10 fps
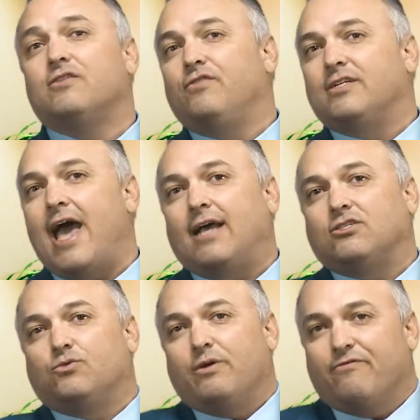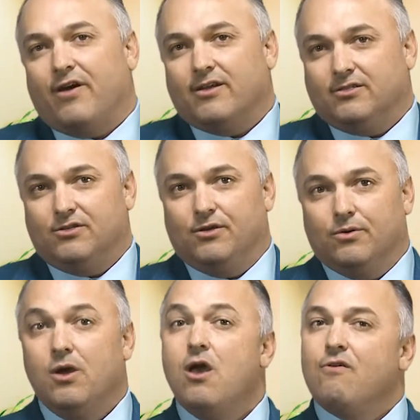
of your taxes refunded to you